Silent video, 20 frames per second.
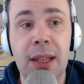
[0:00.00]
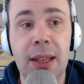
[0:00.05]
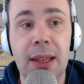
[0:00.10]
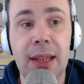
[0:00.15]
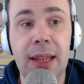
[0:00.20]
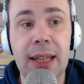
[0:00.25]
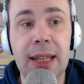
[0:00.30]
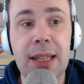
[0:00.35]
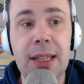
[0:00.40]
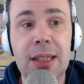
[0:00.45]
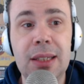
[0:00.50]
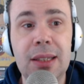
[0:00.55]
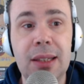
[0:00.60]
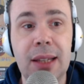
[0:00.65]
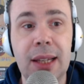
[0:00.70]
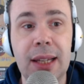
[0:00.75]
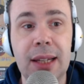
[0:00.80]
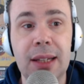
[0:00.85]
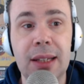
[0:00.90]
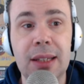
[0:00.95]
These
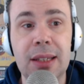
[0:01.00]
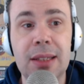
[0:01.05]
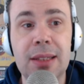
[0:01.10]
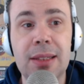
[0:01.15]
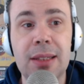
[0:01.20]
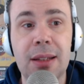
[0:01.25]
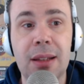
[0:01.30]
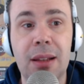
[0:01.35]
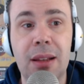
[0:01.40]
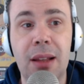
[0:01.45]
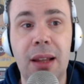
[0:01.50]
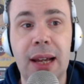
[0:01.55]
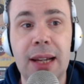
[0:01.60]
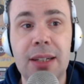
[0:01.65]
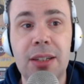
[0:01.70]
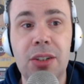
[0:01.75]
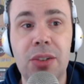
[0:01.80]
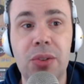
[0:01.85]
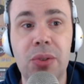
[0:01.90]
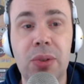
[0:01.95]
leaders like
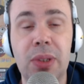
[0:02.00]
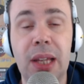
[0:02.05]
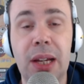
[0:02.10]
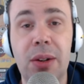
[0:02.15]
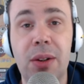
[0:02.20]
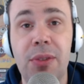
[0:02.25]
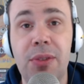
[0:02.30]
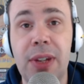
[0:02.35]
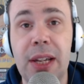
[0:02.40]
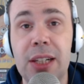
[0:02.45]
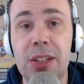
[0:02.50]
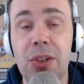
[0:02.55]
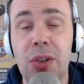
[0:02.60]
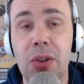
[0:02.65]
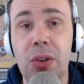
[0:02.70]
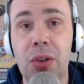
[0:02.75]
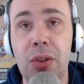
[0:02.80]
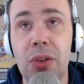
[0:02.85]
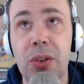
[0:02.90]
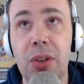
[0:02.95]
to do their effect
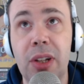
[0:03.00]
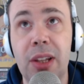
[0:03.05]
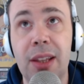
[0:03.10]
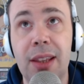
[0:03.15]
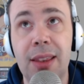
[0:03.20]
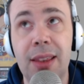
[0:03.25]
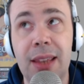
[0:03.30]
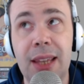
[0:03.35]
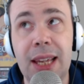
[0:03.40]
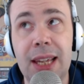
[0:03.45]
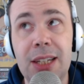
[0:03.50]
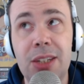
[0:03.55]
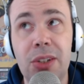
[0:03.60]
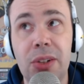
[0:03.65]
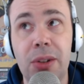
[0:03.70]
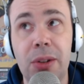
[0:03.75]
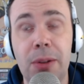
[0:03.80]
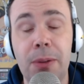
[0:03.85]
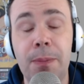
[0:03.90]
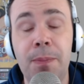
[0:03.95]
on their
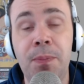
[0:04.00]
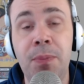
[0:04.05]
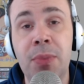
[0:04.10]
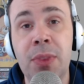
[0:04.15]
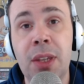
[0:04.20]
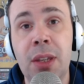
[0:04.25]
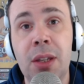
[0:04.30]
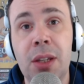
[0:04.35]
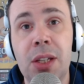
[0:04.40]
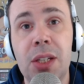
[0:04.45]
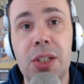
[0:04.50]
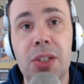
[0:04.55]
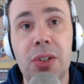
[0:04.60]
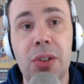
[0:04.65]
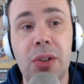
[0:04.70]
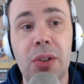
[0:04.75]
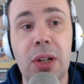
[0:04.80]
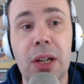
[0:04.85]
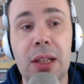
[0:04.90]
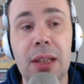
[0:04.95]
turn.
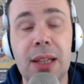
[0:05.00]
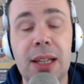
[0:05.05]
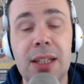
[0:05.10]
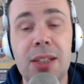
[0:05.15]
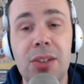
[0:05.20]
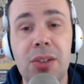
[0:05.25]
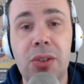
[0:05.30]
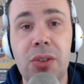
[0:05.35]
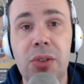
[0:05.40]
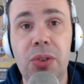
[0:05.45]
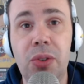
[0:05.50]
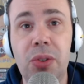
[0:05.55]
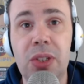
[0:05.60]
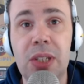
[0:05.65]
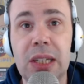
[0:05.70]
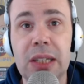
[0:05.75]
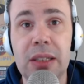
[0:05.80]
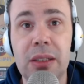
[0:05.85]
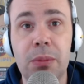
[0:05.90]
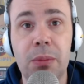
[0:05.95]
So unless you're
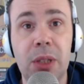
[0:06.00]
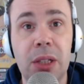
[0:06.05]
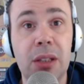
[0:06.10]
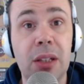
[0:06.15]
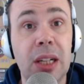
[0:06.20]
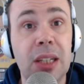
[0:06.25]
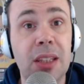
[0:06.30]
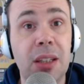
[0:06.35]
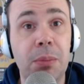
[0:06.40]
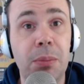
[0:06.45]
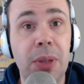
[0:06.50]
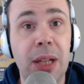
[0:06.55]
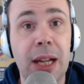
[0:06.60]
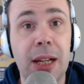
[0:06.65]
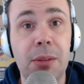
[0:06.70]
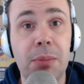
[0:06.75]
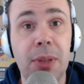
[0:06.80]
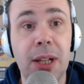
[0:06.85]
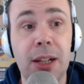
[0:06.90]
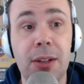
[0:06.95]
using something like the Black
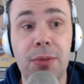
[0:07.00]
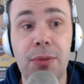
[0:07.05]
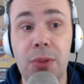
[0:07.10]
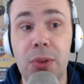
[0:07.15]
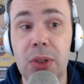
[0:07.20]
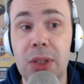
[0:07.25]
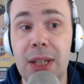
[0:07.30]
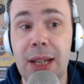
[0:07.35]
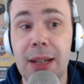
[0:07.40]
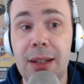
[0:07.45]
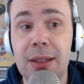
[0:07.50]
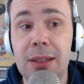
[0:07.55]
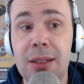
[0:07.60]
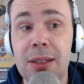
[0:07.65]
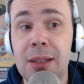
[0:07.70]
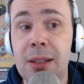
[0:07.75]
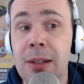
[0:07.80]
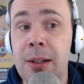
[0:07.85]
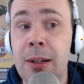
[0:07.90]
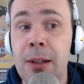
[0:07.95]
Vortex,
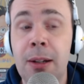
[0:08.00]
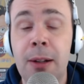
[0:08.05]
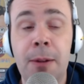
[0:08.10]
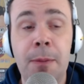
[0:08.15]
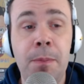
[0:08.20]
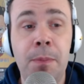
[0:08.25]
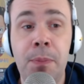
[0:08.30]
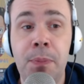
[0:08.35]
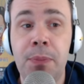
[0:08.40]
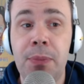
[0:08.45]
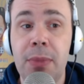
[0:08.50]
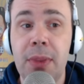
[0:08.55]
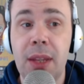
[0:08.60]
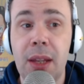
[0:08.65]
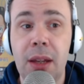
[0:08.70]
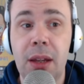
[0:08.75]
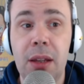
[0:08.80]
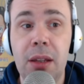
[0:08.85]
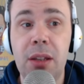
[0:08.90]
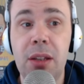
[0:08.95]

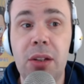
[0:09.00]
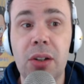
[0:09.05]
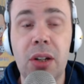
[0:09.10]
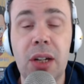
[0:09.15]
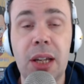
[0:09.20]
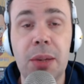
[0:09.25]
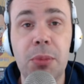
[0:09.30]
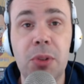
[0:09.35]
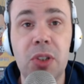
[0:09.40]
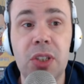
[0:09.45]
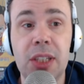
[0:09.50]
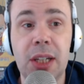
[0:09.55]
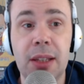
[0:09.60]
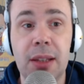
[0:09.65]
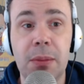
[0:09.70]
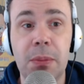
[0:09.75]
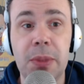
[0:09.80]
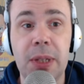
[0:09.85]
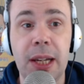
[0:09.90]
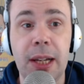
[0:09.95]
you're not able to shut
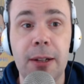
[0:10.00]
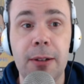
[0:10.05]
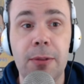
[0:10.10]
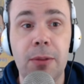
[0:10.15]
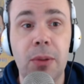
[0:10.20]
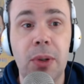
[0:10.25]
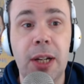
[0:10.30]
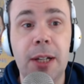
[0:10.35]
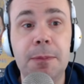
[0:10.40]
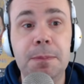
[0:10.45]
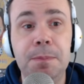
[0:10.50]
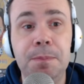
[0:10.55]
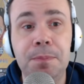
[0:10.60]
them down, right?